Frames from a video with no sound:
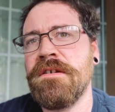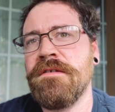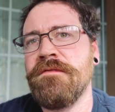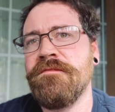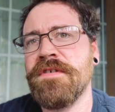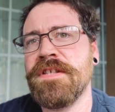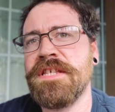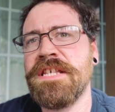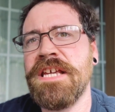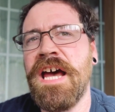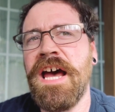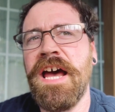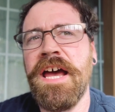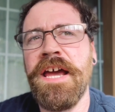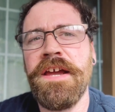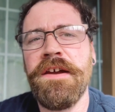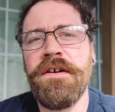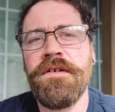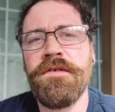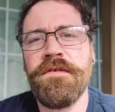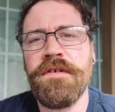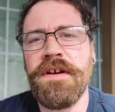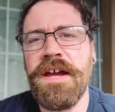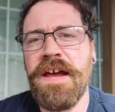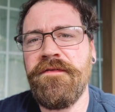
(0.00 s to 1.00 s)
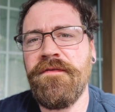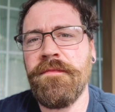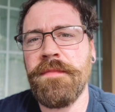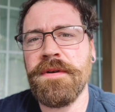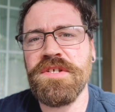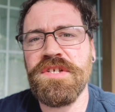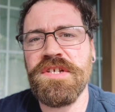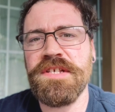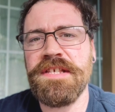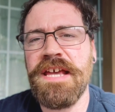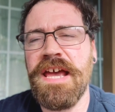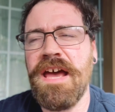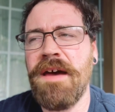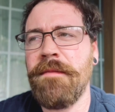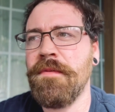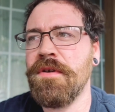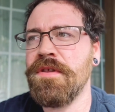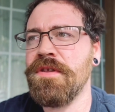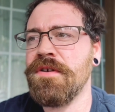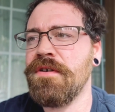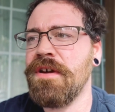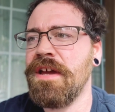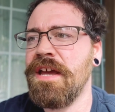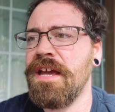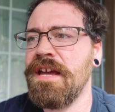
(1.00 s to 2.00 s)
retired or have a bunch of time on
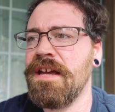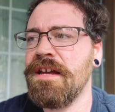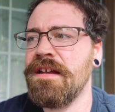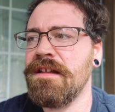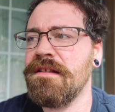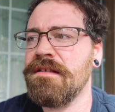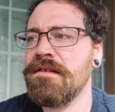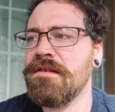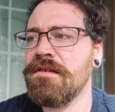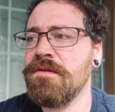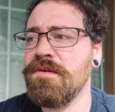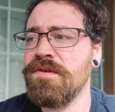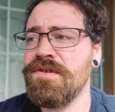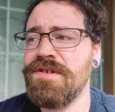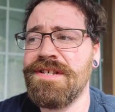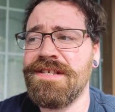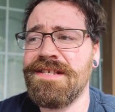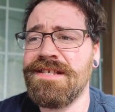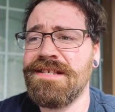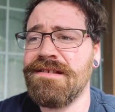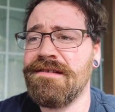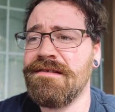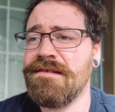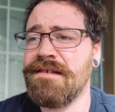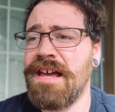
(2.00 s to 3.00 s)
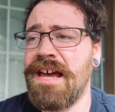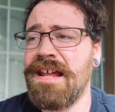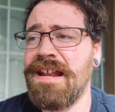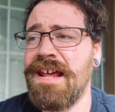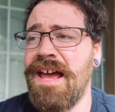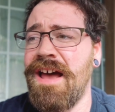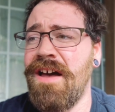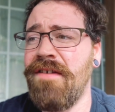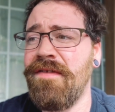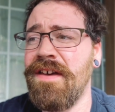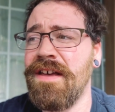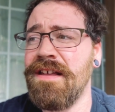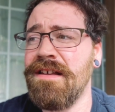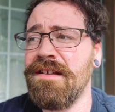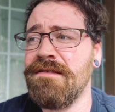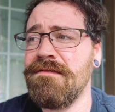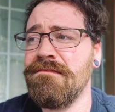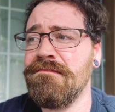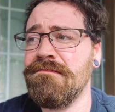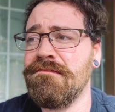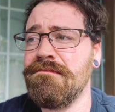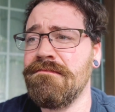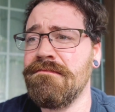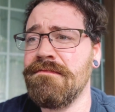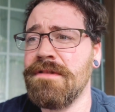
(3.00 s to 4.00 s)
their hands, or just kind of how they
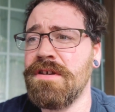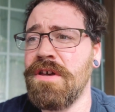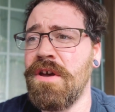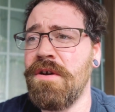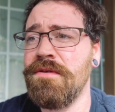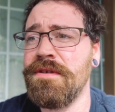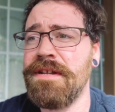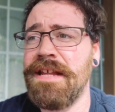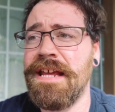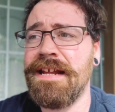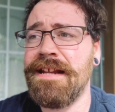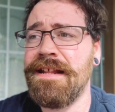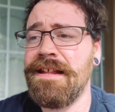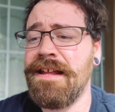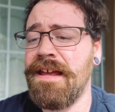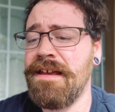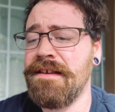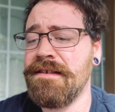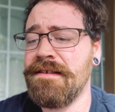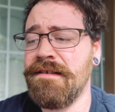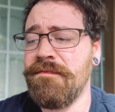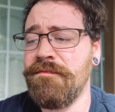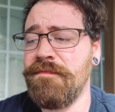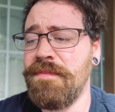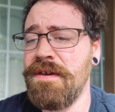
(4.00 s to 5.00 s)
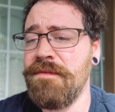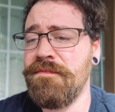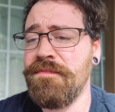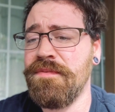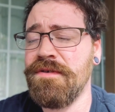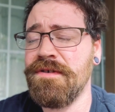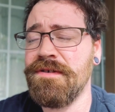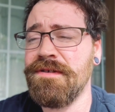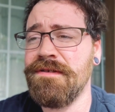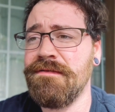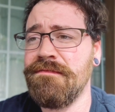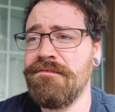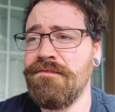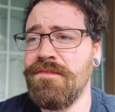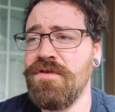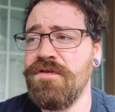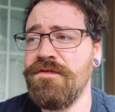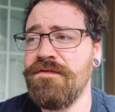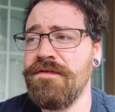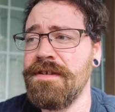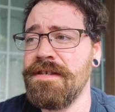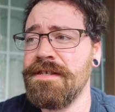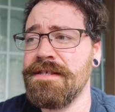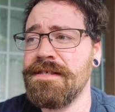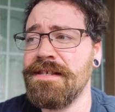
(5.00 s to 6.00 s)
go day to day. Some people in
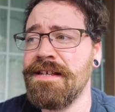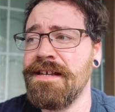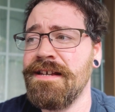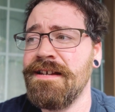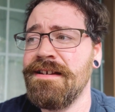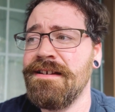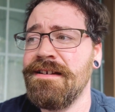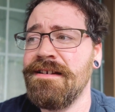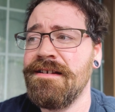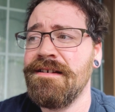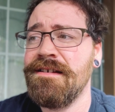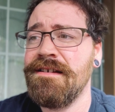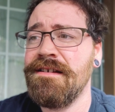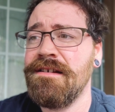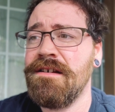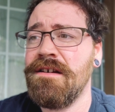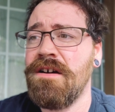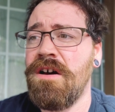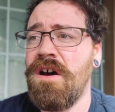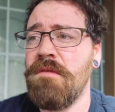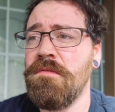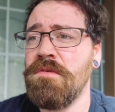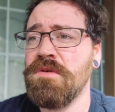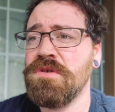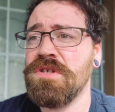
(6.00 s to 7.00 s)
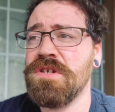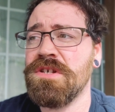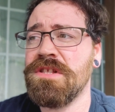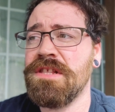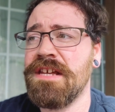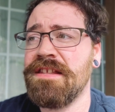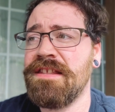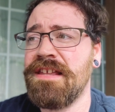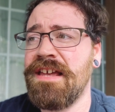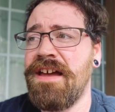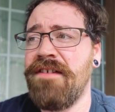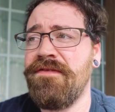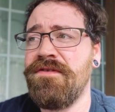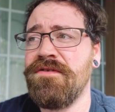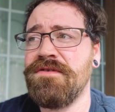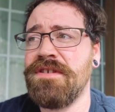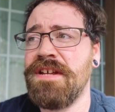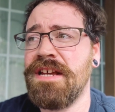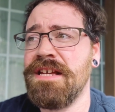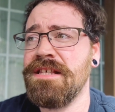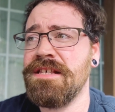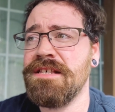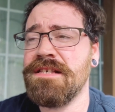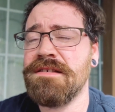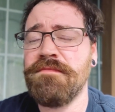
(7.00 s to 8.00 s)
movies almost look like they have their
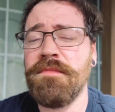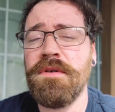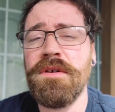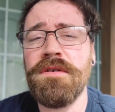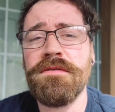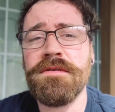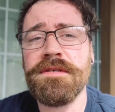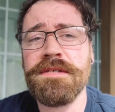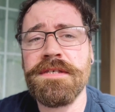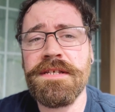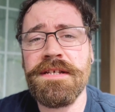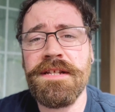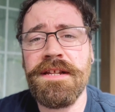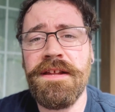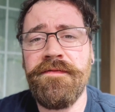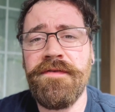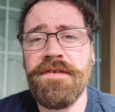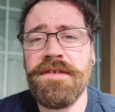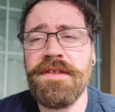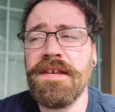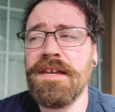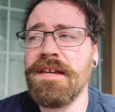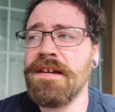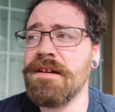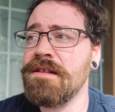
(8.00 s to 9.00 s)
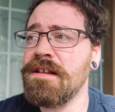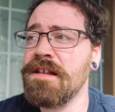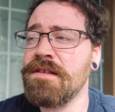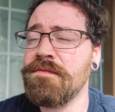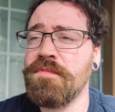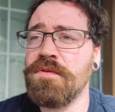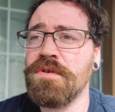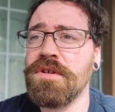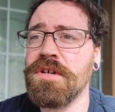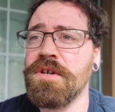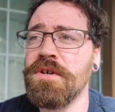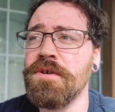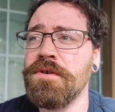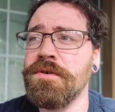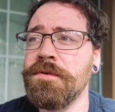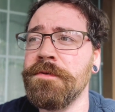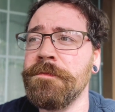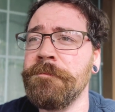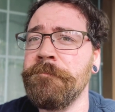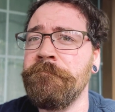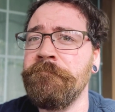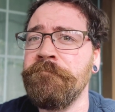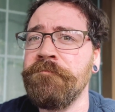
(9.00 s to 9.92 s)
daily smokes and everything, and that's pretty cool.